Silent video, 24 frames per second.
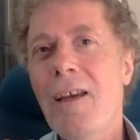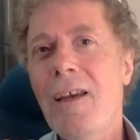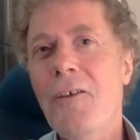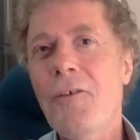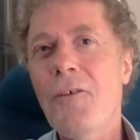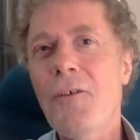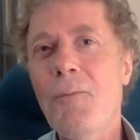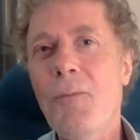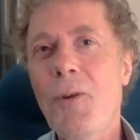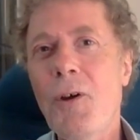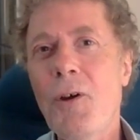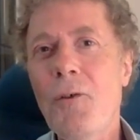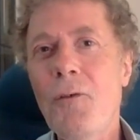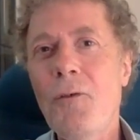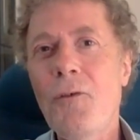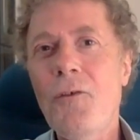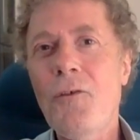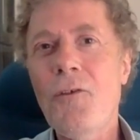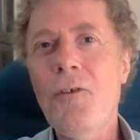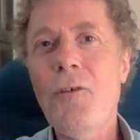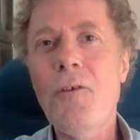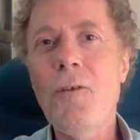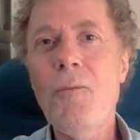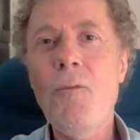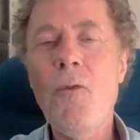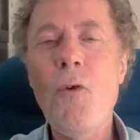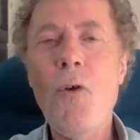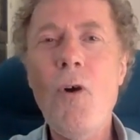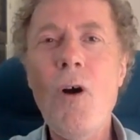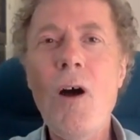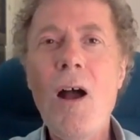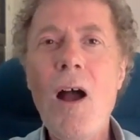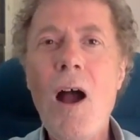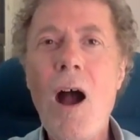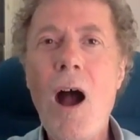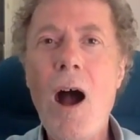as opposed to the
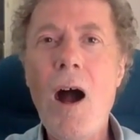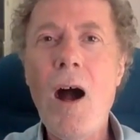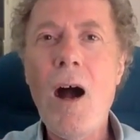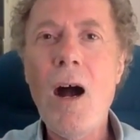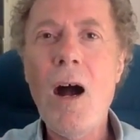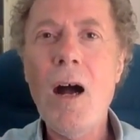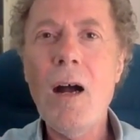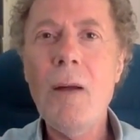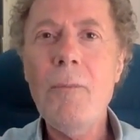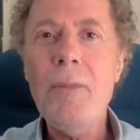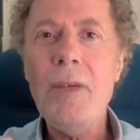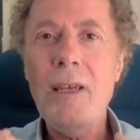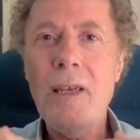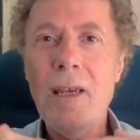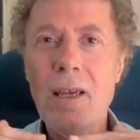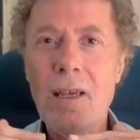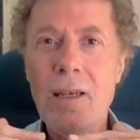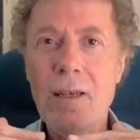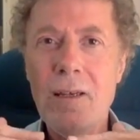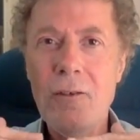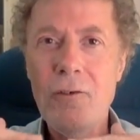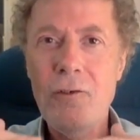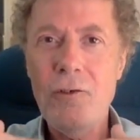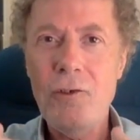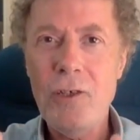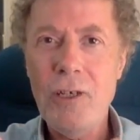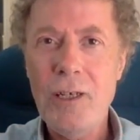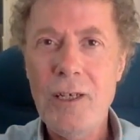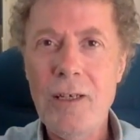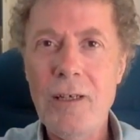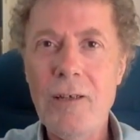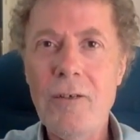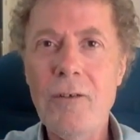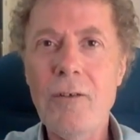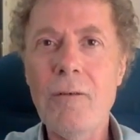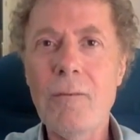more hummy
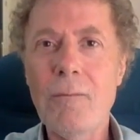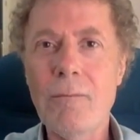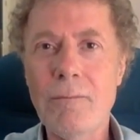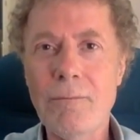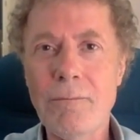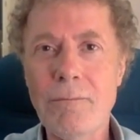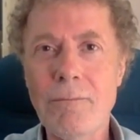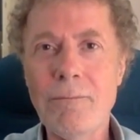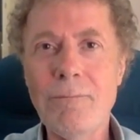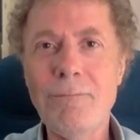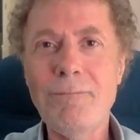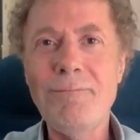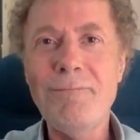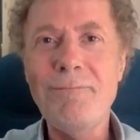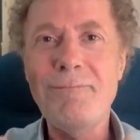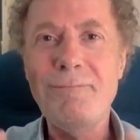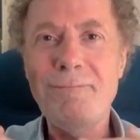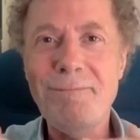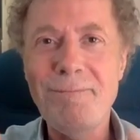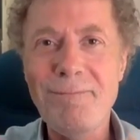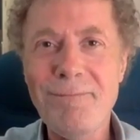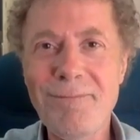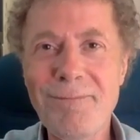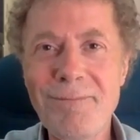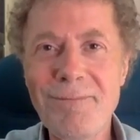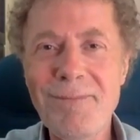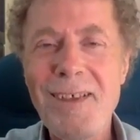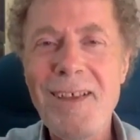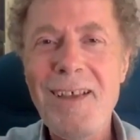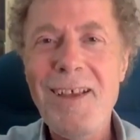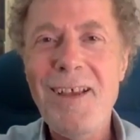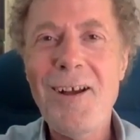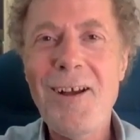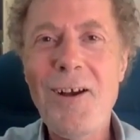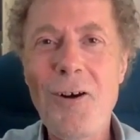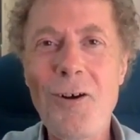energy, you know,
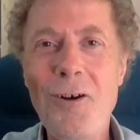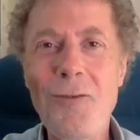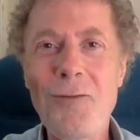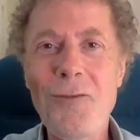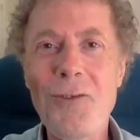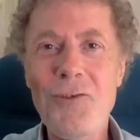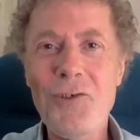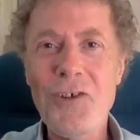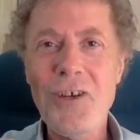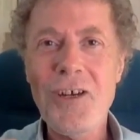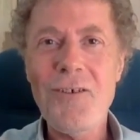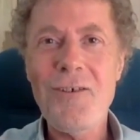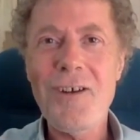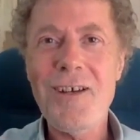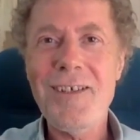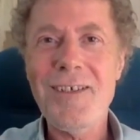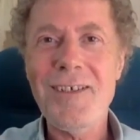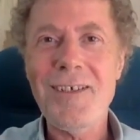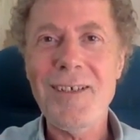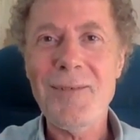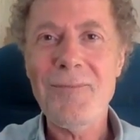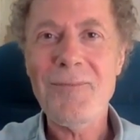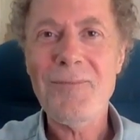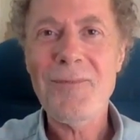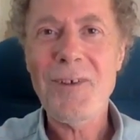of the generator.